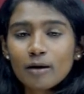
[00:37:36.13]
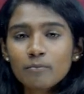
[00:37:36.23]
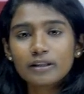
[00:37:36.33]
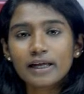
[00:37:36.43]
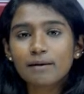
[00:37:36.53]
one
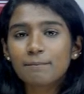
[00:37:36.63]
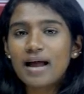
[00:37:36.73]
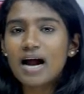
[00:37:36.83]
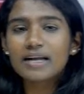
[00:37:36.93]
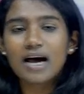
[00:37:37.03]
more thing in
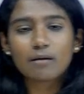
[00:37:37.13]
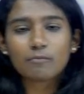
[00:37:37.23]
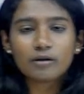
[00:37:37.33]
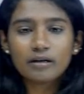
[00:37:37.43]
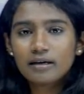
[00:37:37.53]
plant
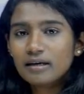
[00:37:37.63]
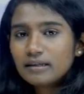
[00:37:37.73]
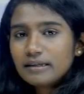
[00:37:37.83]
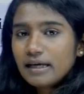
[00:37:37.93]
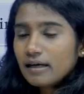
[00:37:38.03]
hormone,
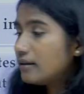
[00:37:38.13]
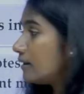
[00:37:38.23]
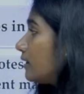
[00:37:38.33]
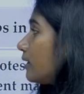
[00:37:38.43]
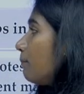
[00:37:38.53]

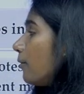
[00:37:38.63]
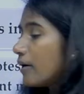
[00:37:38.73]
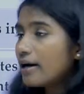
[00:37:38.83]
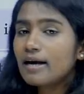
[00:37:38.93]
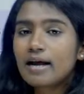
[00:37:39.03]
this is
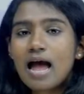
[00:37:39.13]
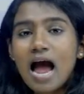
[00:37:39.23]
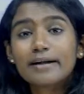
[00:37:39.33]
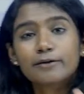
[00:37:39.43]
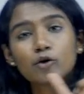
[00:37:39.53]
important,
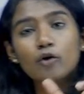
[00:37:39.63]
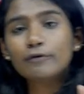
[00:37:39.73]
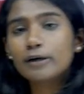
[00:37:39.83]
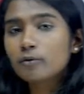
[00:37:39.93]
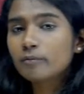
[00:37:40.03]
and
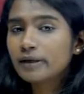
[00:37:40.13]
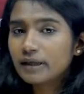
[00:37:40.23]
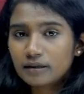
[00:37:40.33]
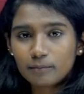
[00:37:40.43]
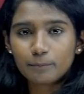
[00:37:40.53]
trophic
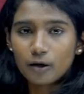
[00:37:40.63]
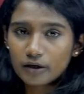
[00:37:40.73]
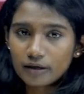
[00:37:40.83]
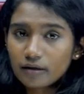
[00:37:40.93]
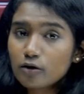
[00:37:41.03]
movement is
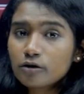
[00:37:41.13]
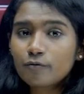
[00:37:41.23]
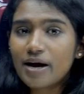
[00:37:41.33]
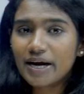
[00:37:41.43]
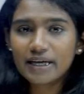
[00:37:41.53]
important, those
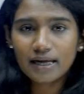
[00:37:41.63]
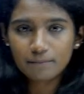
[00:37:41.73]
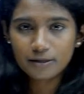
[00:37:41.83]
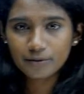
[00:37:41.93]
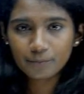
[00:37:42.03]
five
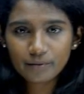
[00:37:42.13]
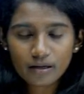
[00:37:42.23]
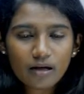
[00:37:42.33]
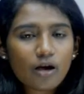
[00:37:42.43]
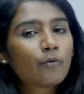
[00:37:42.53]
types.
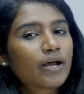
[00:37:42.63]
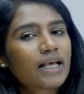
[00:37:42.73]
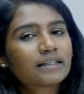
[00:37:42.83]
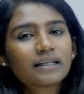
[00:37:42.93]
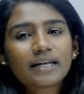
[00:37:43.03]

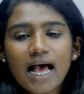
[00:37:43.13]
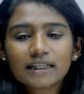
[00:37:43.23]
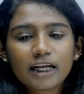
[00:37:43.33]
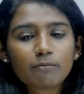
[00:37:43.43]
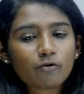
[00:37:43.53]
Whereas the
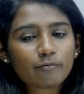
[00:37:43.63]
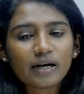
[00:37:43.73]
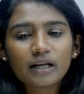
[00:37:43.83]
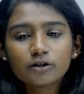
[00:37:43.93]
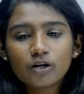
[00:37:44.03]
nastic
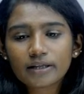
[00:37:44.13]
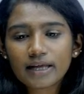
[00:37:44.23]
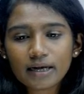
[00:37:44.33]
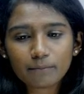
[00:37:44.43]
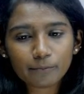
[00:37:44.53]
movement is not
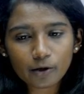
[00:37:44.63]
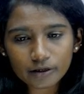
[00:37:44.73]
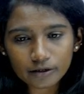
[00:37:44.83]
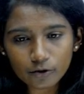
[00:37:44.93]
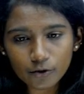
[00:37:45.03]
that
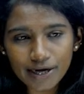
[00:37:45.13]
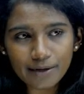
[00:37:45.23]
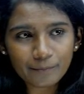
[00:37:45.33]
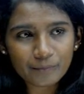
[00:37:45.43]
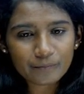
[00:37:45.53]
important, okay?
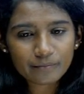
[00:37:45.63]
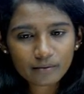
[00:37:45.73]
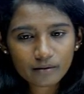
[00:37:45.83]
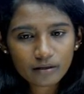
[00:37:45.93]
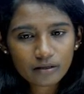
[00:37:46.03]

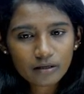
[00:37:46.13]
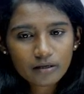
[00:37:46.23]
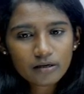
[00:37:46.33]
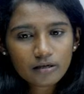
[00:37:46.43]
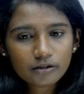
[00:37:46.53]

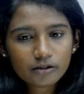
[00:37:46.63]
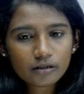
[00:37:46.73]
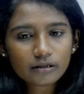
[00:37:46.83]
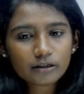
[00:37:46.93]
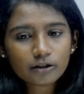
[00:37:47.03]

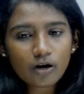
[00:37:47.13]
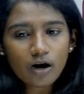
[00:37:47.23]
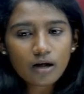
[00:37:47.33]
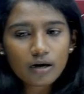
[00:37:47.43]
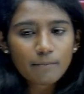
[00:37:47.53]
So this is
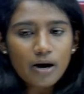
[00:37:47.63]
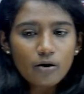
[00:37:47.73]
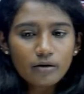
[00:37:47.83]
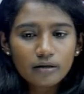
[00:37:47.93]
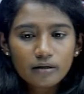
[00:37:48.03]
all
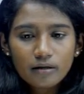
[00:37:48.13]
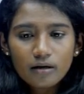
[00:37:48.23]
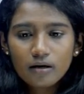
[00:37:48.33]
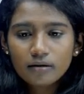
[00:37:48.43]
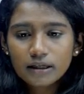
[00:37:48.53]
about
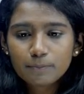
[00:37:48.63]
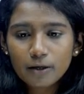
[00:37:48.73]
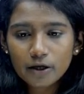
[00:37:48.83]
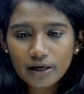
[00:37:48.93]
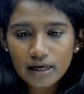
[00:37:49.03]
this
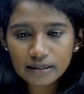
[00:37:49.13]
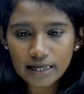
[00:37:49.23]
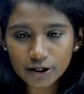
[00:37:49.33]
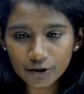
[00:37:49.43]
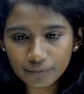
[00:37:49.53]
particular
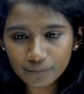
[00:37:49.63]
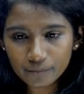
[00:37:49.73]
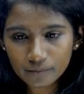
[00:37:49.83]
session.